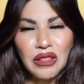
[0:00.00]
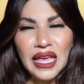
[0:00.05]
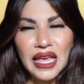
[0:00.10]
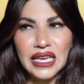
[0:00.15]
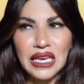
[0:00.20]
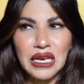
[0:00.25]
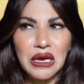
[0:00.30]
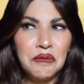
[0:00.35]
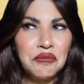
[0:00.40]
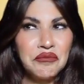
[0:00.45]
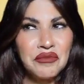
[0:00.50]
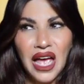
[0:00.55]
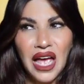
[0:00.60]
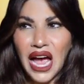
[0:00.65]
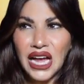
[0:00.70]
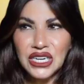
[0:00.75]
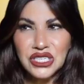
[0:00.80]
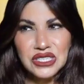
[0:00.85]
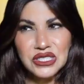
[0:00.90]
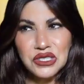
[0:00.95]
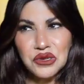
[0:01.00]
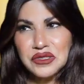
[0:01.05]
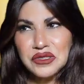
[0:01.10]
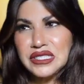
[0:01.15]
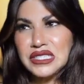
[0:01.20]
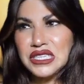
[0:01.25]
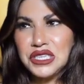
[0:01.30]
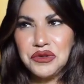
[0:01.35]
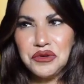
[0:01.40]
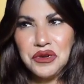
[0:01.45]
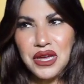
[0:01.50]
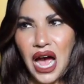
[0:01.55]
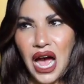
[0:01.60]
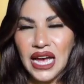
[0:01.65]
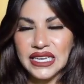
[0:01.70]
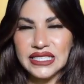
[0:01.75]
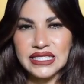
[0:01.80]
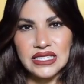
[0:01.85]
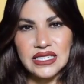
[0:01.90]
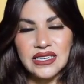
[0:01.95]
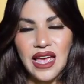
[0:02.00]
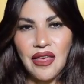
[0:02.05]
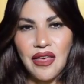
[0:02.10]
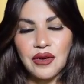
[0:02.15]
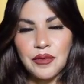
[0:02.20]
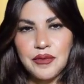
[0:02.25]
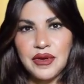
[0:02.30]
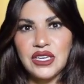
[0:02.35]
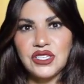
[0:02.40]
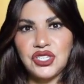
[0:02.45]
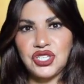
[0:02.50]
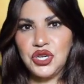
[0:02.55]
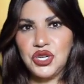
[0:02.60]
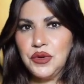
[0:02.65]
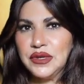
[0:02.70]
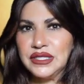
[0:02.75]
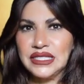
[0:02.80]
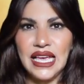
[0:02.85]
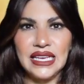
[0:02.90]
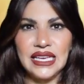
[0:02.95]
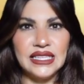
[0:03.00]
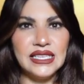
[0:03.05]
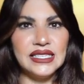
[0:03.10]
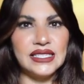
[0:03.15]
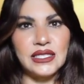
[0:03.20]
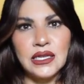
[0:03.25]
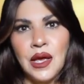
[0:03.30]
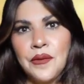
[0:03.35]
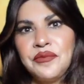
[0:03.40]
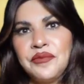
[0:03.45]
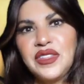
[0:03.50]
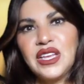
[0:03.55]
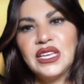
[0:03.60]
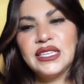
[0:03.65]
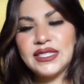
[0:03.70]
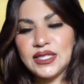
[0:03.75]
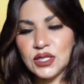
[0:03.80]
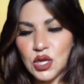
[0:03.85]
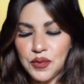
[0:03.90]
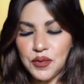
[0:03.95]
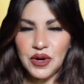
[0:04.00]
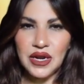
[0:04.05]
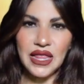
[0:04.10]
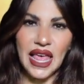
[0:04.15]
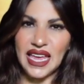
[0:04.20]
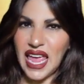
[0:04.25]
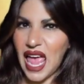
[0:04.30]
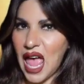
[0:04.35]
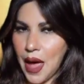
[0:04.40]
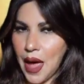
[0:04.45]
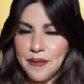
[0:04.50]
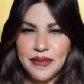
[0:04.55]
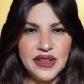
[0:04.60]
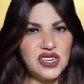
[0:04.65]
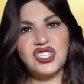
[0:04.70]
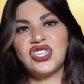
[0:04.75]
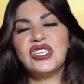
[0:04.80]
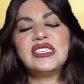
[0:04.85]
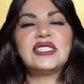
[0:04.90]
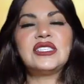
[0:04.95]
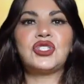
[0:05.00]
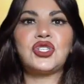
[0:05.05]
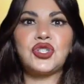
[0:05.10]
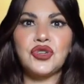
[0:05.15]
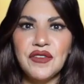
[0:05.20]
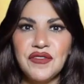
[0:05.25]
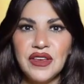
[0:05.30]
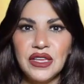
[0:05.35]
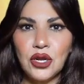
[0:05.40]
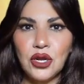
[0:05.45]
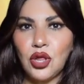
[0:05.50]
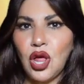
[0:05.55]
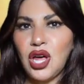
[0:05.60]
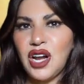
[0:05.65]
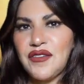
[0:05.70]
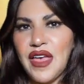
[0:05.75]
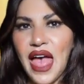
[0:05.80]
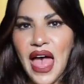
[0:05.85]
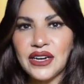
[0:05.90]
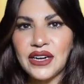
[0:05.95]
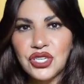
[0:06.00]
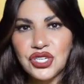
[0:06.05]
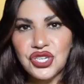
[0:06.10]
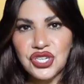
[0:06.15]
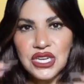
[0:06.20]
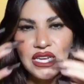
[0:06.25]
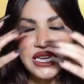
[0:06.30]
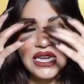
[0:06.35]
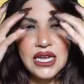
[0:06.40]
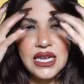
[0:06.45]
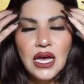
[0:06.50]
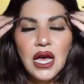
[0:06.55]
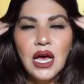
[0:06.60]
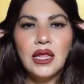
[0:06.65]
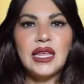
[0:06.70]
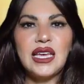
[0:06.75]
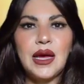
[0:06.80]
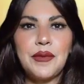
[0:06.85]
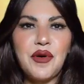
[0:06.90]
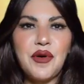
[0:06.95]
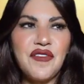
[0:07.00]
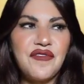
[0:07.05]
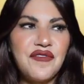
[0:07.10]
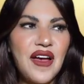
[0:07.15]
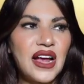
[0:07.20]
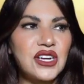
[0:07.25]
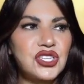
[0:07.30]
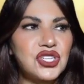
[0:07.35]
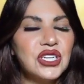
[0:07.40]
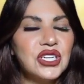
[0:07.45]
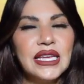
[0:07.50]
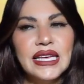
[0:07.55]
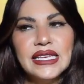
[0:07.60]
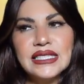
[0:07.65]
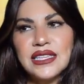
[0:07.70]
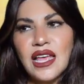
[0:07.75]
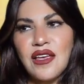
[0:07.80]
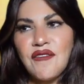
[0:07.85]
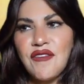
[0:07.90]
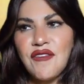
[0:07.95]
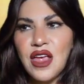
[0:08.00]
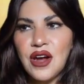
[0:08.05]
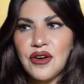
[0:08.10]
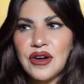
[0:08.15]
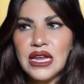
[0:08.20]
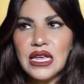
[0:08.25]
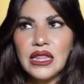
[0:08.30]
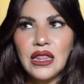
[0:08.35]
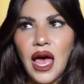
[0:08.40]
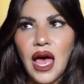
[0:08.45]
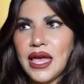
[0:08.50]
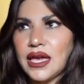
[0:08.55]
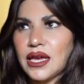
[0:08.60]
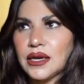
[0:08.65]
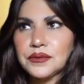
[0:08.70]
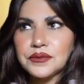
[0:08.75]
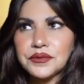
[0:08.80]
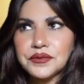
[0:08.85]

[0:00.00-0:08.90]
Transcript: Like, I just don't see you guys together, because she was like this super like ambitious, driven, a lot of energy, like a perfectionist, like very like